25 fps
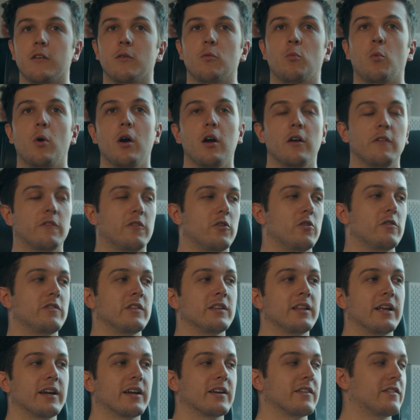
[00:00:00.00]
Whereas
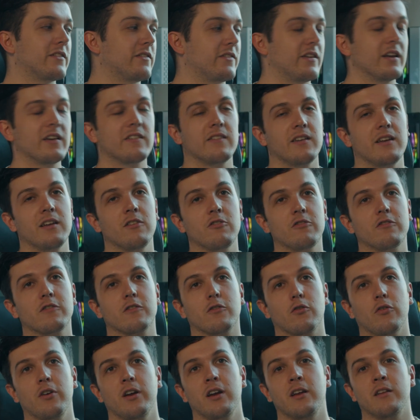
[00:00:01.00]
using like a 6-inch
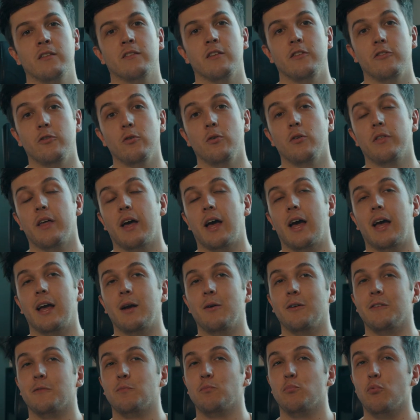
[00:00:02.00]
screen to do
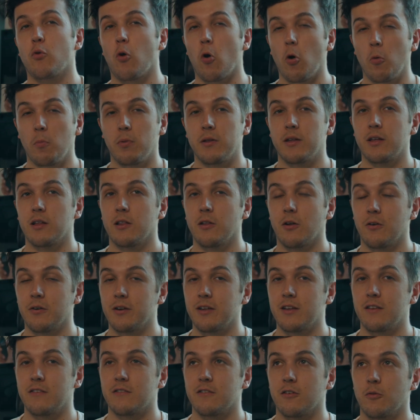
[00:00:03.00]
that is probably a
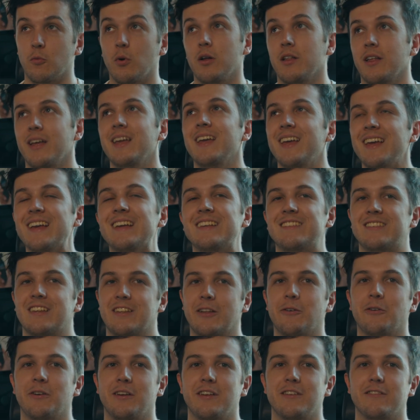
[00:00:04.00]
lot easier. Well, it is a
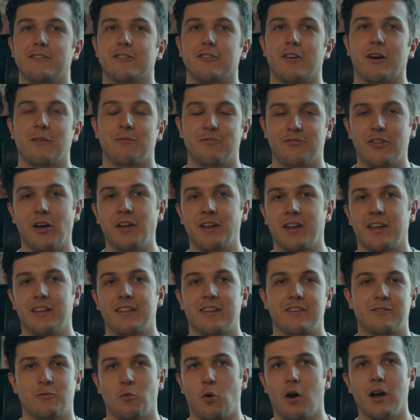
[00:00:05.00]
lot easier, I've done it.
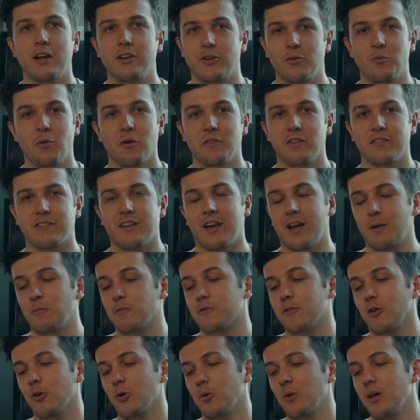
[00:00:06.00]
That's what I do all the time.
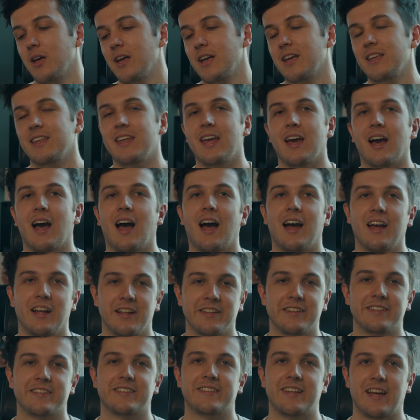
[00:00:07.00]
So yeah, I
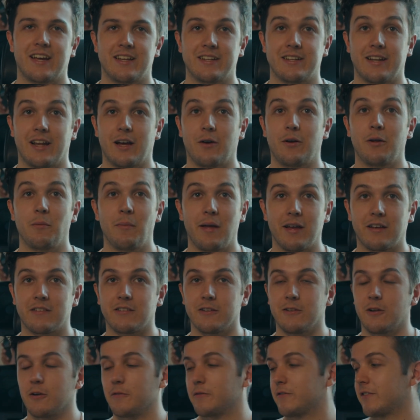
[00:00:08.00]
understand now, it makes
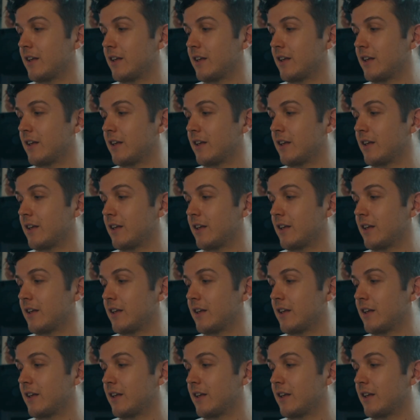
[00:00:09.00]
a lot of